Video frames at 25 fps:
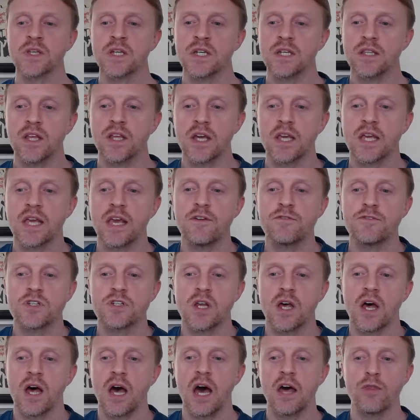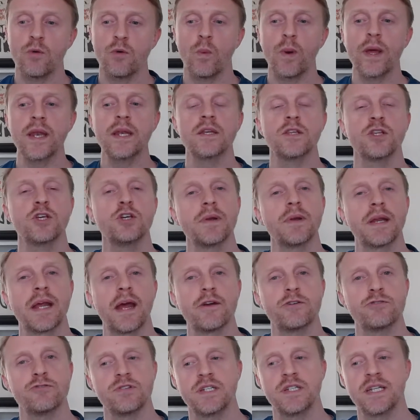that gives the wind the human
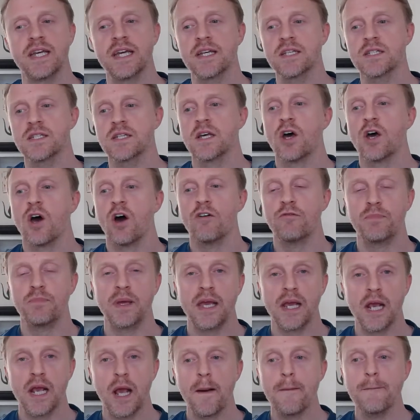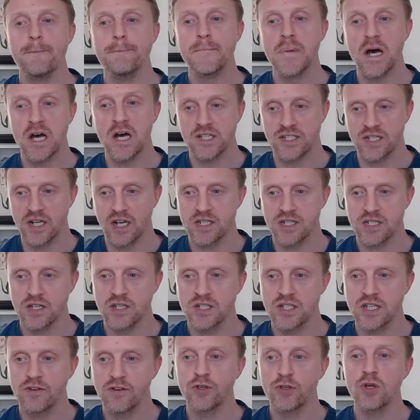characteristics of being merciless. You
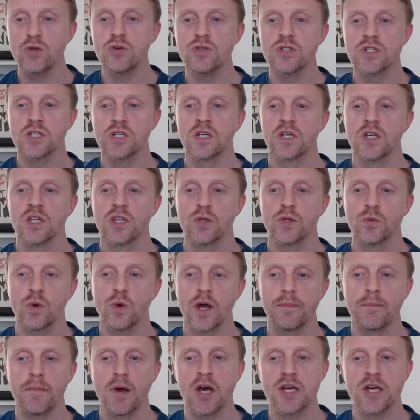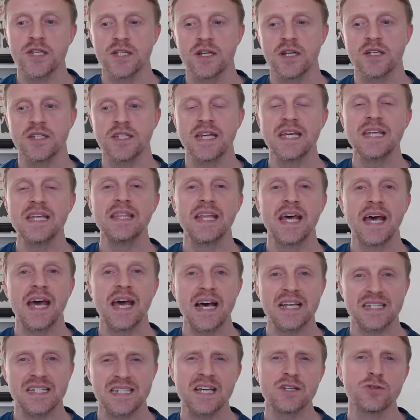see, I've used the word merciless in there,
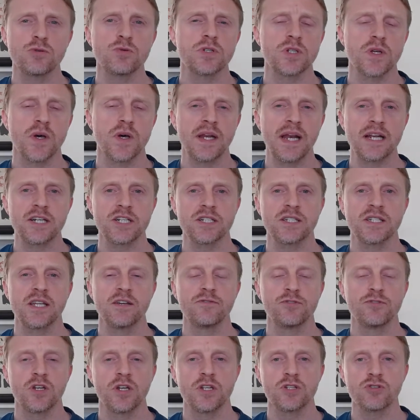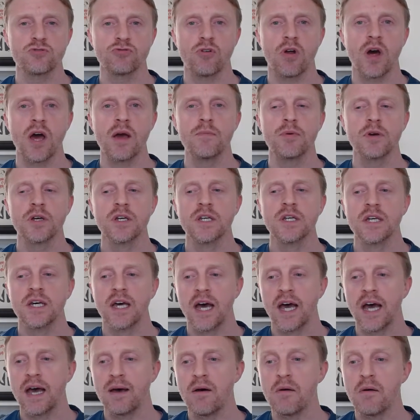as that is also an adjective to describe
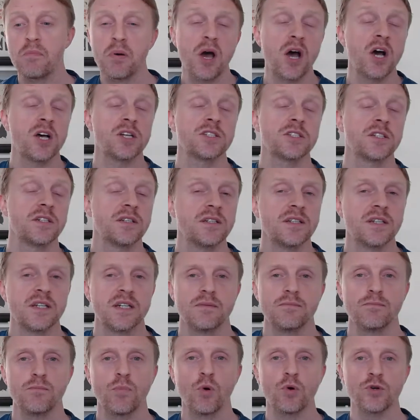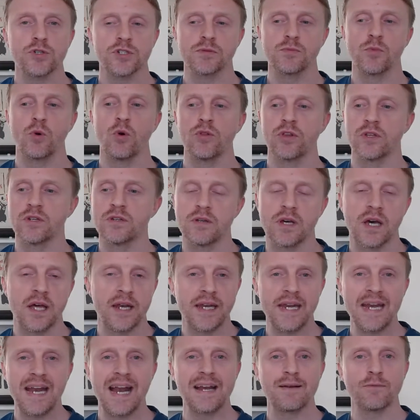a person more than an
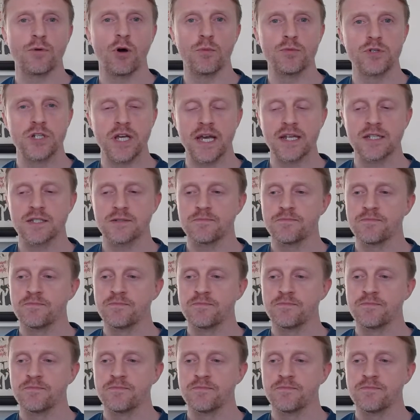inanimate object.